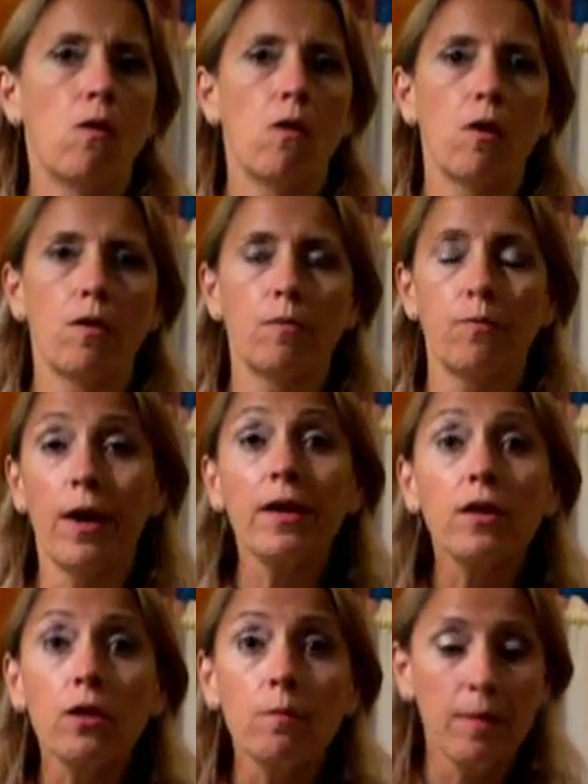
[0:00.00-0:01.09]
or
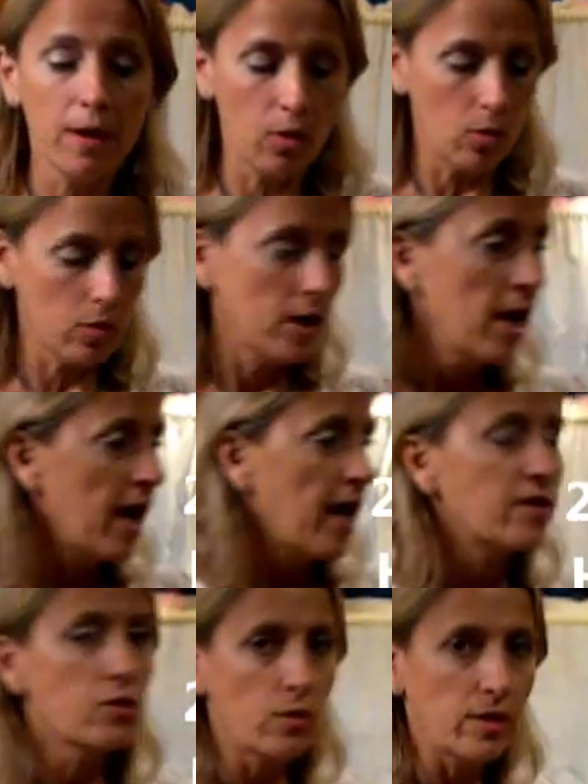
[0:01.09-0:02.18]
regular milk.
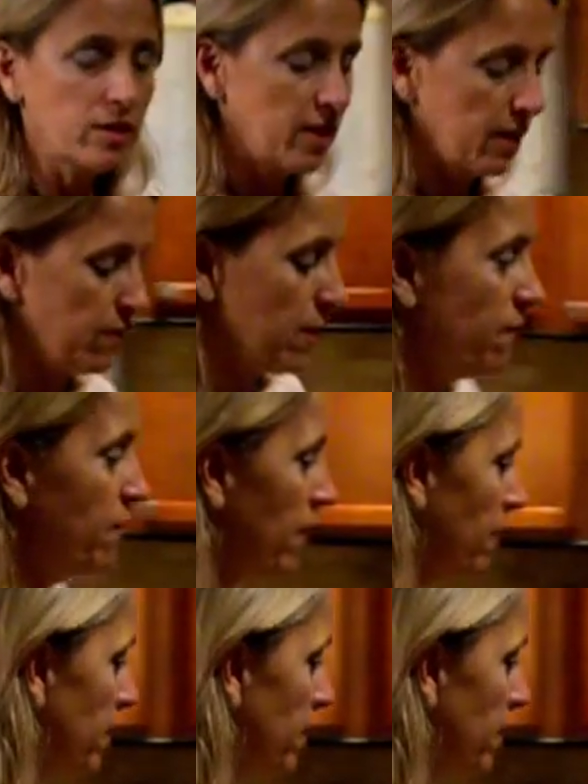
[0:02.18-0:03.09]
It's going to give it a